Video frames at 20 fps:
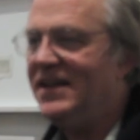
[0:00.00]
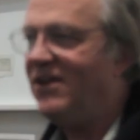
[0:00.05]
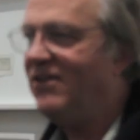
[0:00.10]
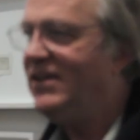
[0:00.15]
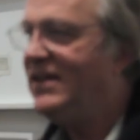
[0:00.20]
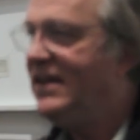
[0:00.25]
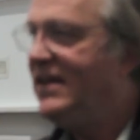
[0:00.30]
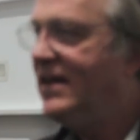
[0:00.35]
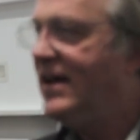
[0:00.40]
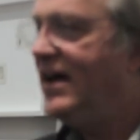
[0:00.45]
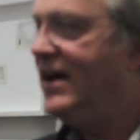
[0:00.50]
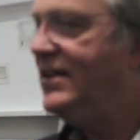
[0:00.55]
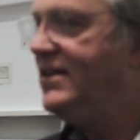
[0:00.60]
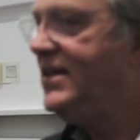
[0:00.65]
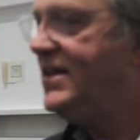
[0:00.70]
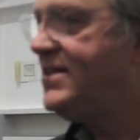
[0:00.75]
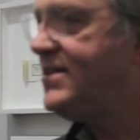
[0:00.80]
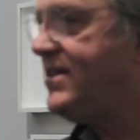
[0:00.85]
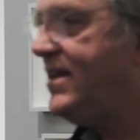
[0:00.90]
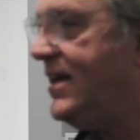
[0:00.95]
Now, on
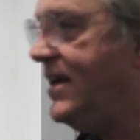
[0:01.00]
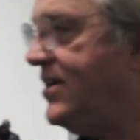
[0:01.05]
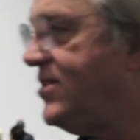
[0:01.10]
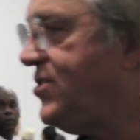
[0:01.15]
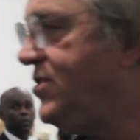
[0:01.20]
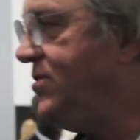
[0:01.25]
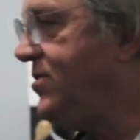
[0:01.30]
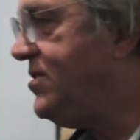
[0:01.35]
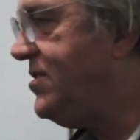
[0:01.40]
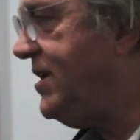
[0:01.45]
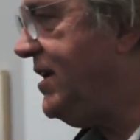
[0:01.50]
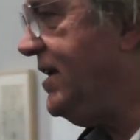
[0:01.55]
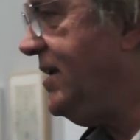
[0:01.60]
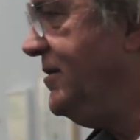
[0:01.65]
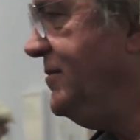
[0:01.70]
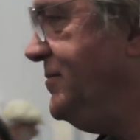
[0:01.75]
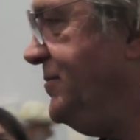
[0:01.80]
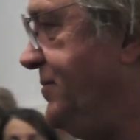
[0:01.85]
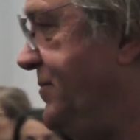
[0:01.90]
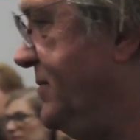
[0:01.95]
this case, you see